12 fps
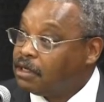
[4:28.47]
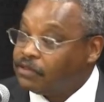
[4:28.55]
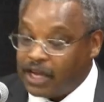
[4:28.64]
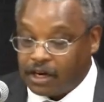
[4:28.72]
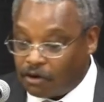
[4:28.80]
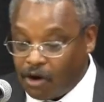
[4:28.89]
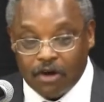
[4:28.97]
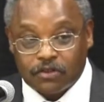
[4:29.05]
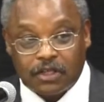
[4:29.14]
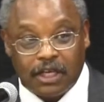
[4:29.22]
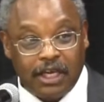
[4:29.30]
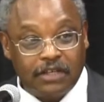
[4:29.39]
that,
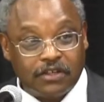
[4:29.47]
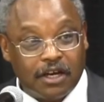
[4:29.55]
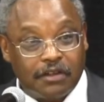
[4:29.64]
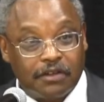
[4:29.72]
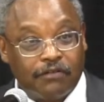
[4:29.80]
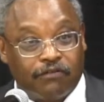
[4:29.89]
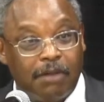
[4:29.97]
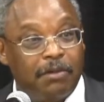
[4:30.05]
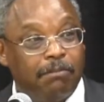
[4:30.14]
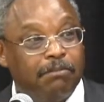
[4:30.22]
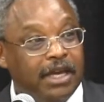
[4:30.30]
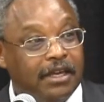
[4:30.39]
crossing each other from
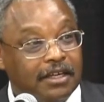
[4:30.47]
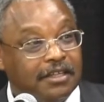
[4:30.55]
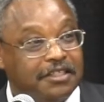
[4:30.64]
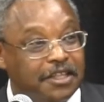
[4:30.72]
a million